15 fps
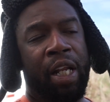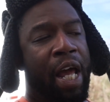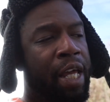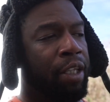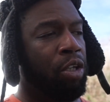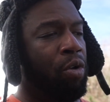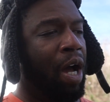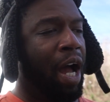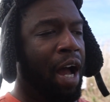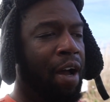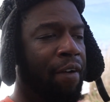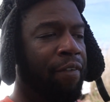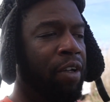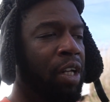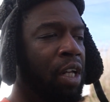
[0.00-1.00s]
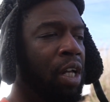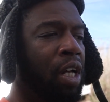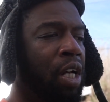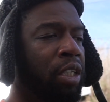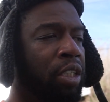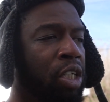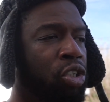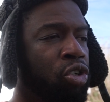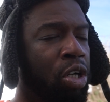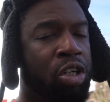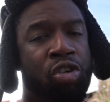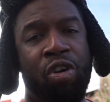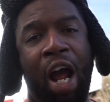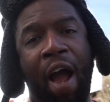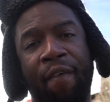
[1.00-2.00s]
Like you have the tr-
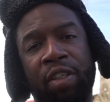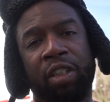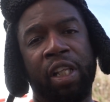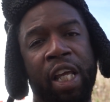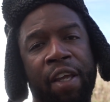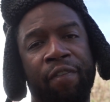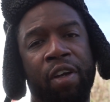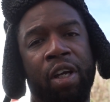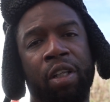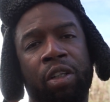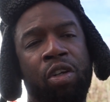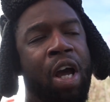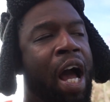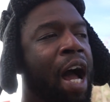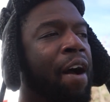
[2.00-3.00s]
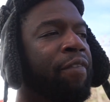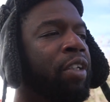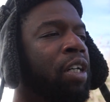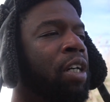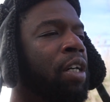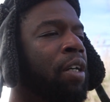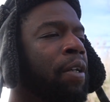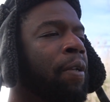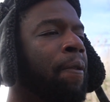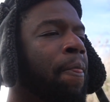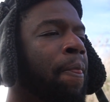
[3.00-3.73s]
the drivers leaving, you have the